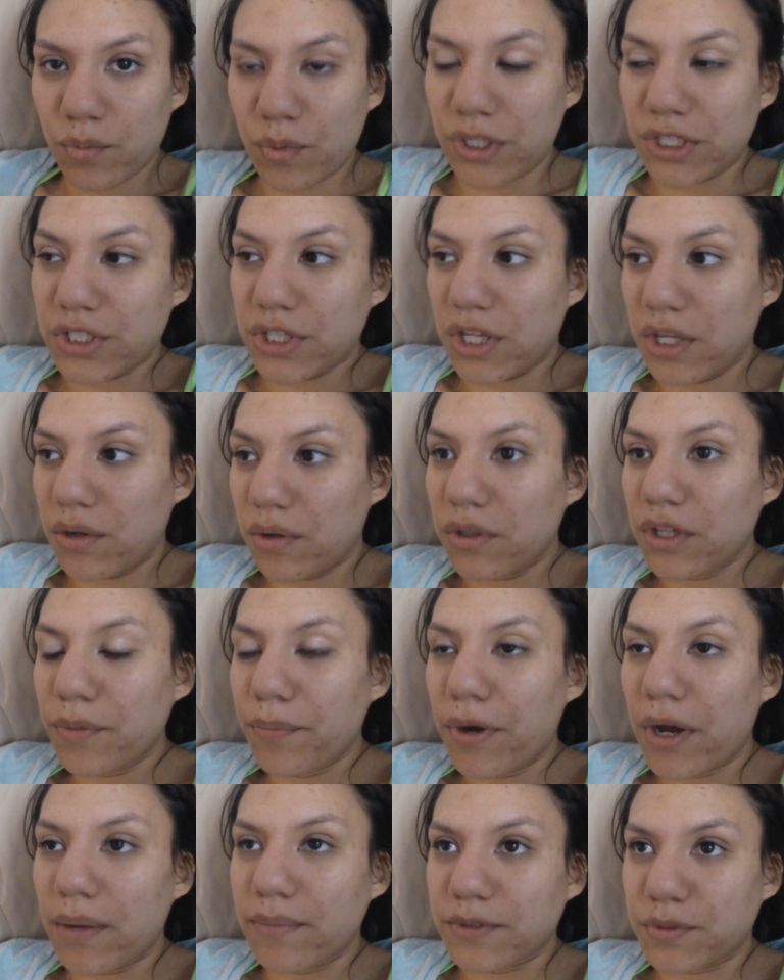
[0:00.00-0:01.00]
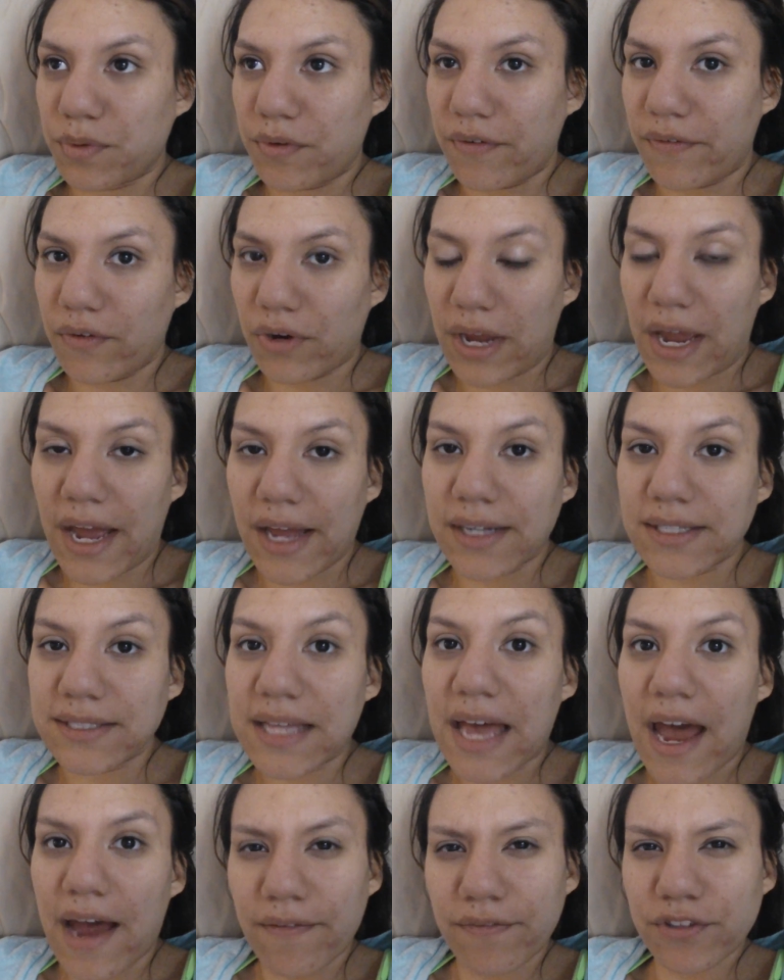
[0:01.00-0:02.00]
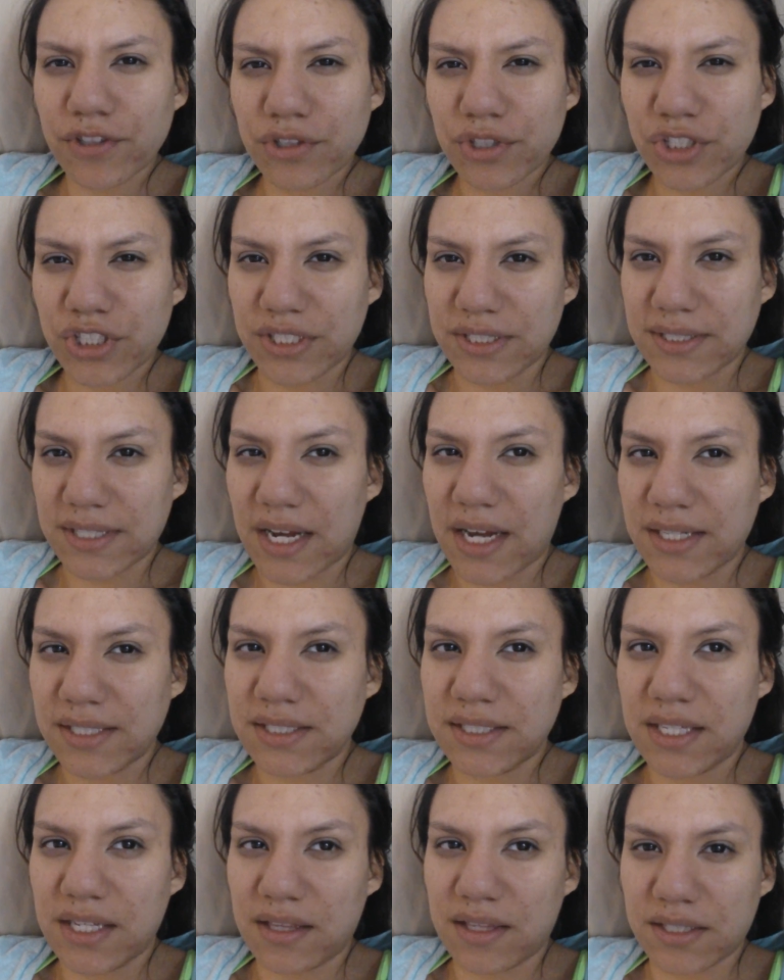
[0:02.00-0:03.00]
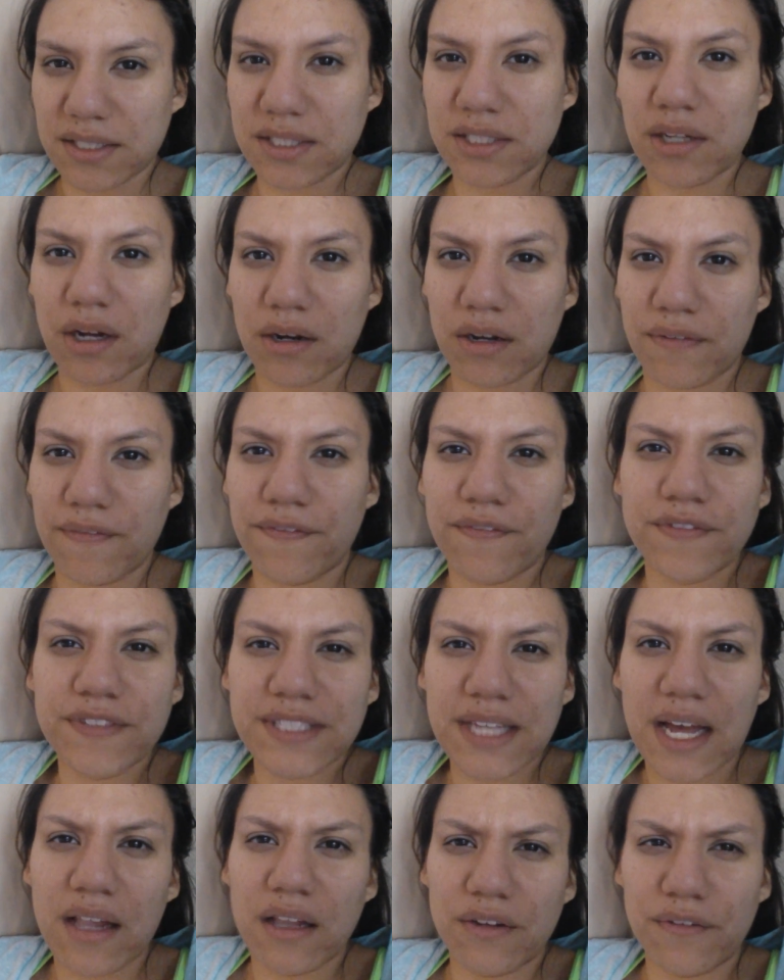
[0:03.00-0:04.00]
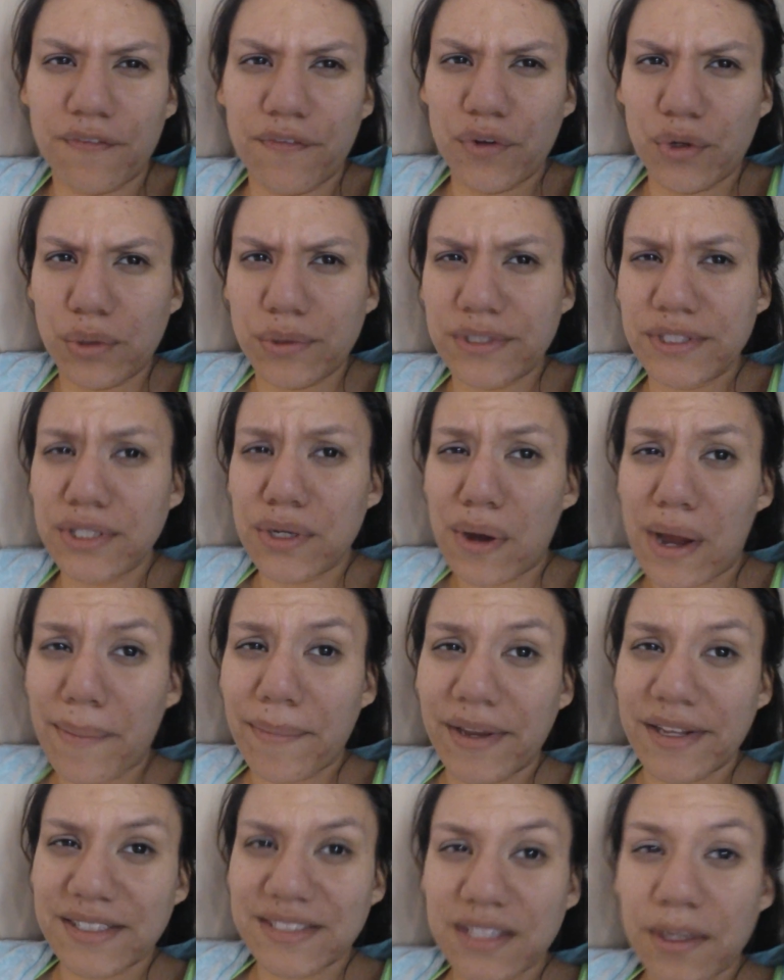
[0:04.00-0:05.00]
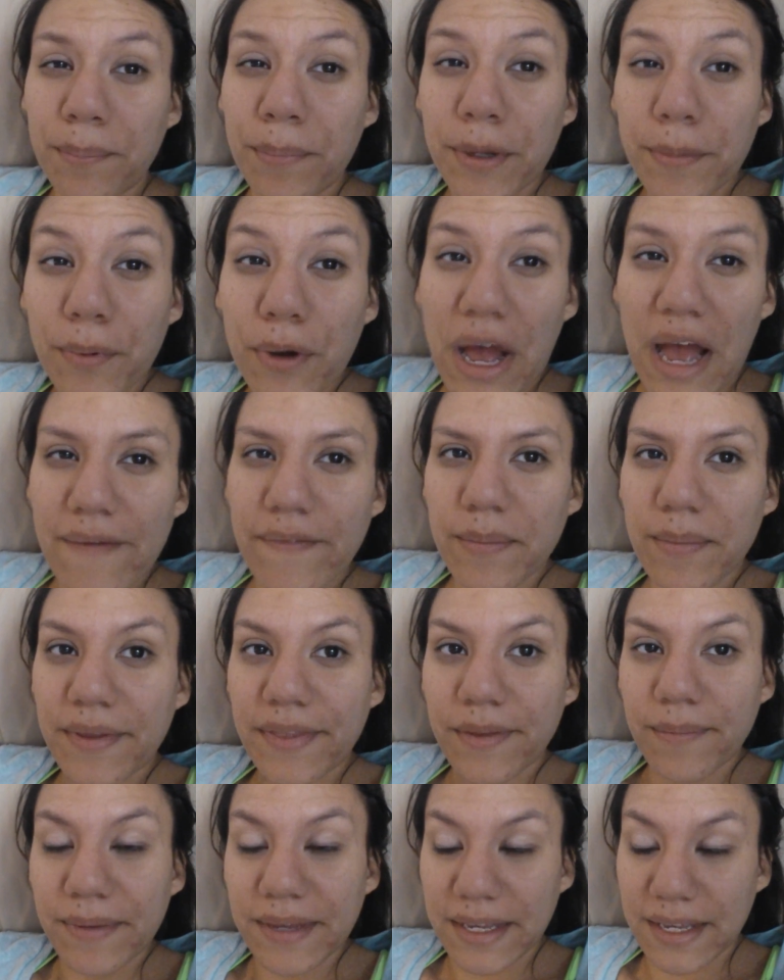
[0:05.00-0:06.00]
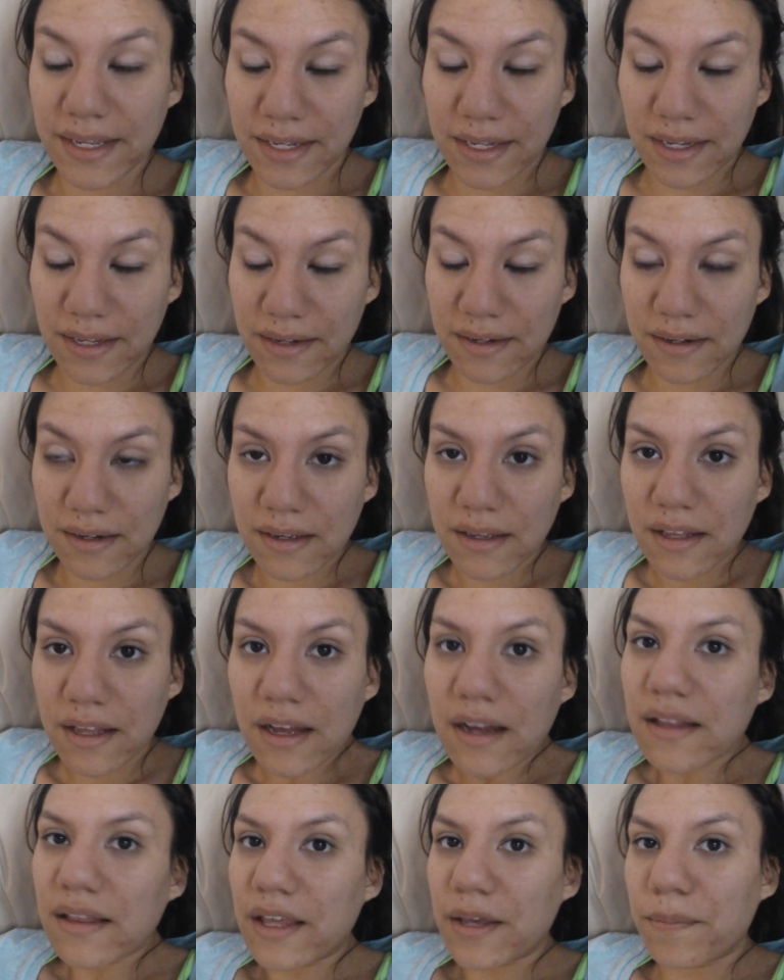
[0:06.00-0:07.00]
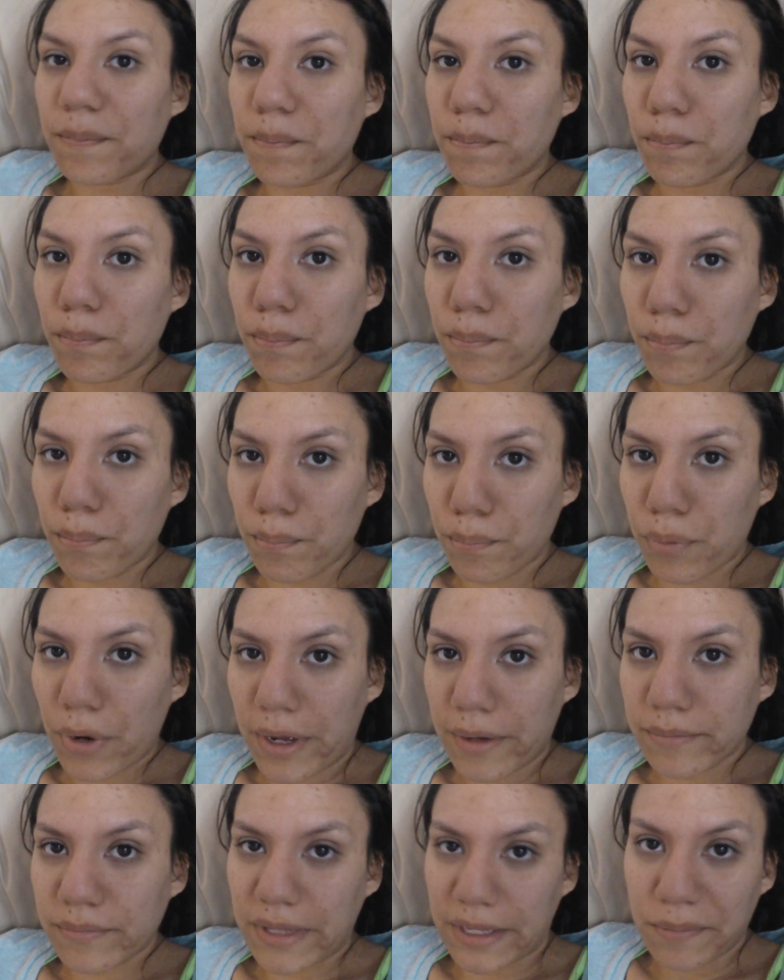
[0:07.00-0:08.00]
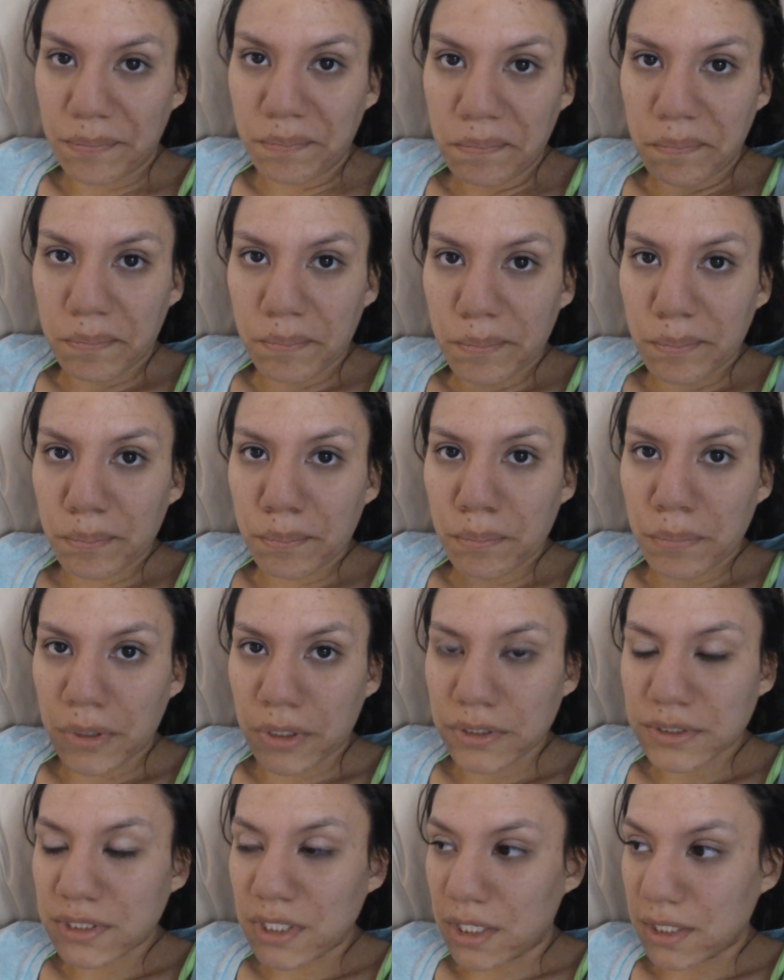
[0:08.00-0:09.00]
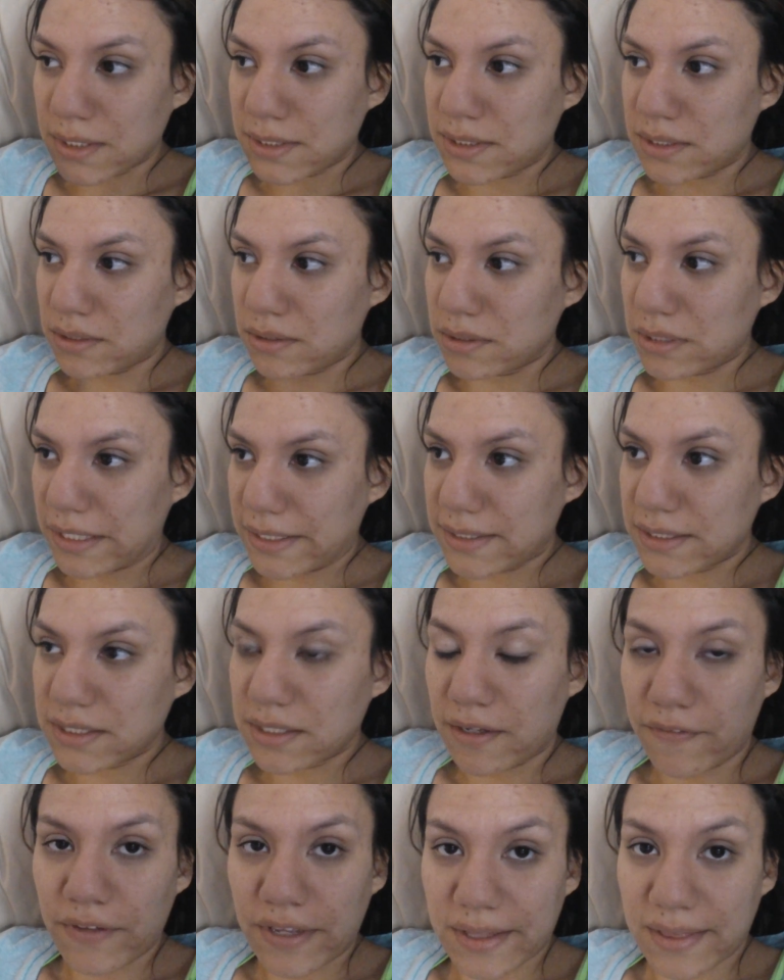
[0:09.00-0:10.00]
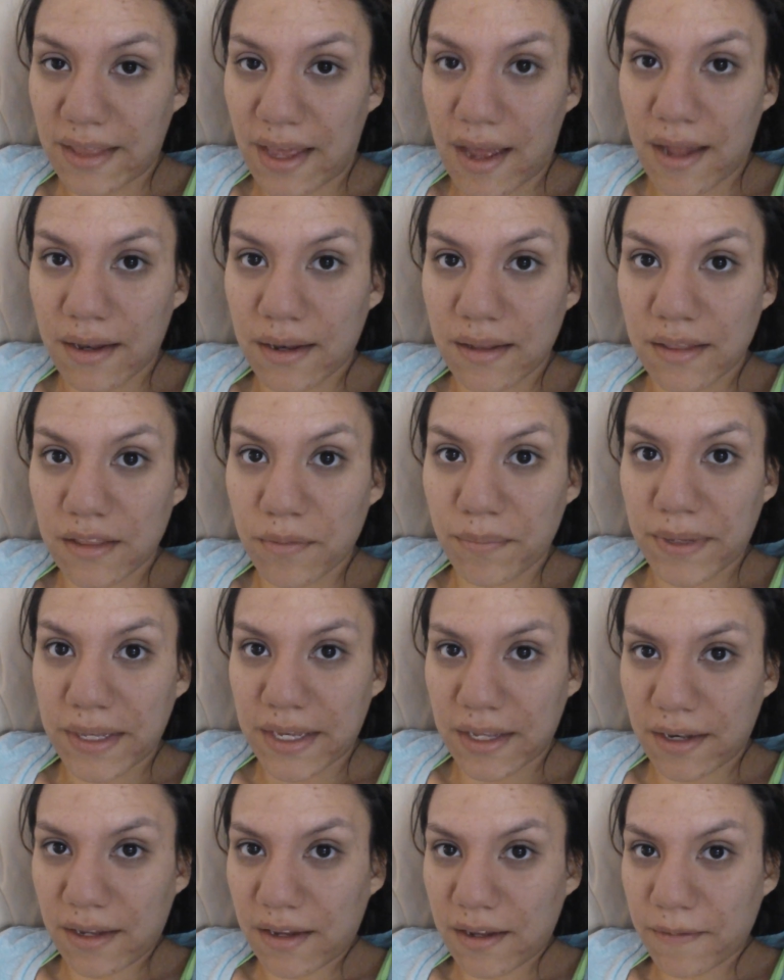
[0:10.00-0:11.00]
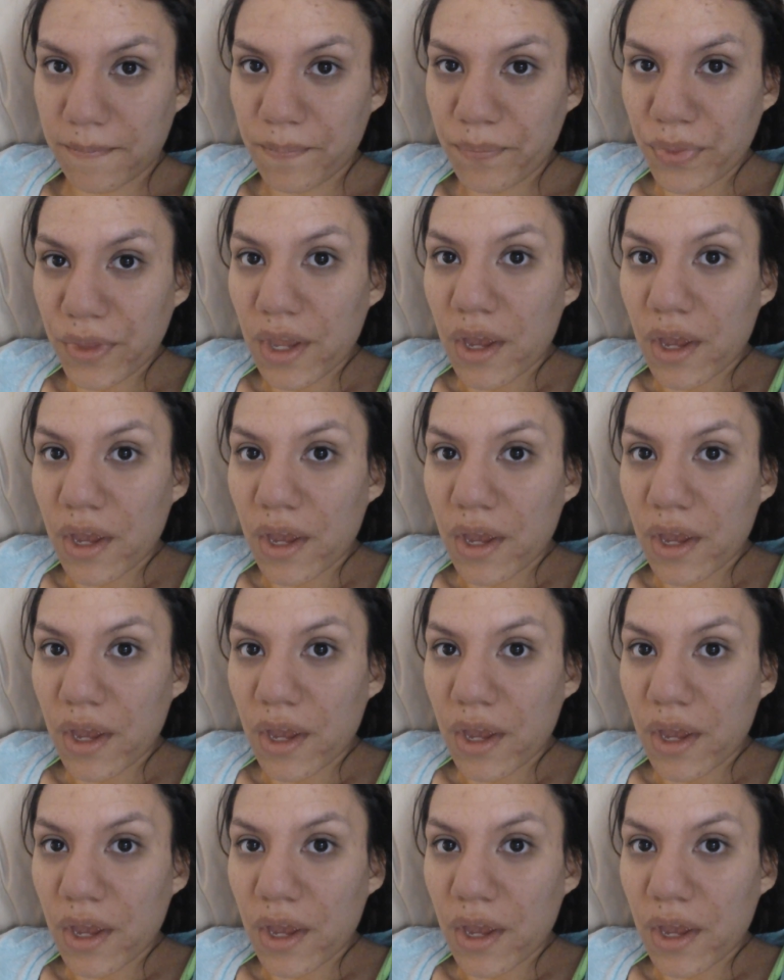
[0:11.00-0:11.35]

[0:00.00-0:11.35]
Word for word: We the only problems we've ever had is after she's gotten teeth and started solid food. So I mean, some people have them in the beginning, like Probably like milk ducts and like stuff like that in the beginning